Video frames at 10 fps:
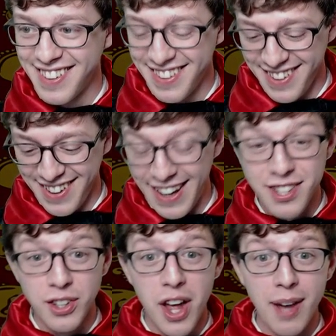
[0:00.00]
It's a
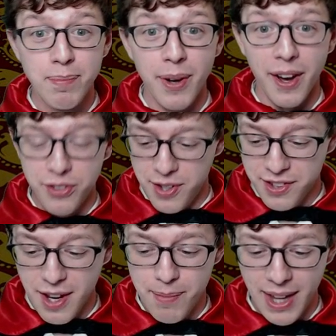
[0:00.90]
long book, so this is
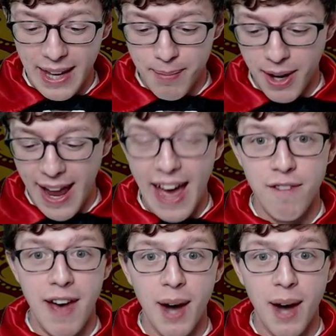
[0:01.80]
going to be like about a half hour of